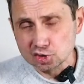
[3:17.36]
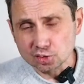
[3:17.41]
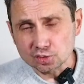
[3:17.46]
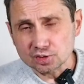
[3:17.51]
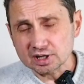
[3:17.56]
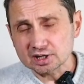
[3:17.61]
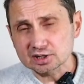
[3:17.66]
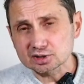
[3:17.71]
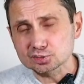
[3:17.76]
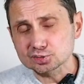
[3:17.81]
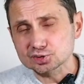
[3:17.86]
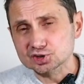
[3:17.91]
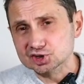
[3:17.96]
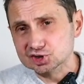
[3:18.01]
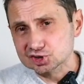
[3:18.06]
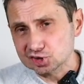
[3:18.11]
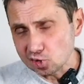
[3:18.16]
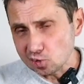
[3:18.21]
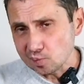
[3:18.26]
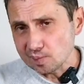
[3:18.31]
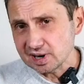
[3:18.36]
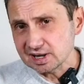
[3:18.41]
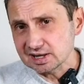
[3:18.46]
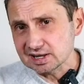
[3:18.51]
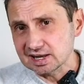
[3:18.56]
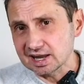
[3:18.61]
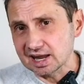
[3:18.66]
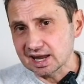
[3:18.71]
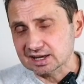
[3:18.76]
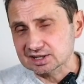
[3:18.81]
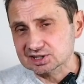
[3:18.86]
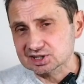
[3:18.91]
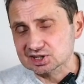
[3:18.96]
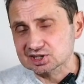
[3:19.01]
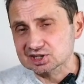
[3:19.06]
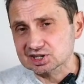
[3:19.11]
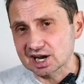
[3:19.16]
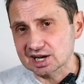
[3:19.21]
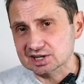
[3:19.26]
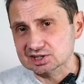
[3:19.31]
You can do so many
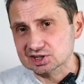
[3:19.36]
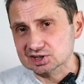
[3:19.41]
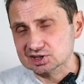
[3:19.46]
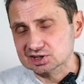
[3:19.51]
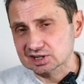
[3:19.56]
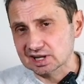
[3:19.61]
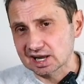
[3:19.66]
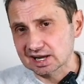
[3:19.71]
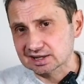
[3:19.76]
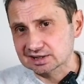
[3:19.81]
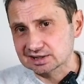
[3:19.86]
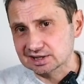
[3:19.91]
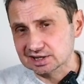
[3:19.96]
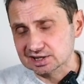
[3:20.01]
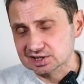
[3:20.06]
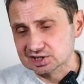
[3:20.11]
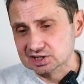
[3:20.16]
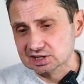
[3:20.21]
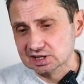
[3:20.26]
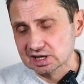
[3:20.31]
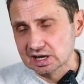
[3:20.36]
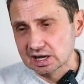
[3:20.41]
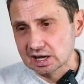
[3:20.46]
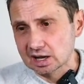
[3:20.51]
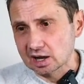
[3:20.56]
exercises like this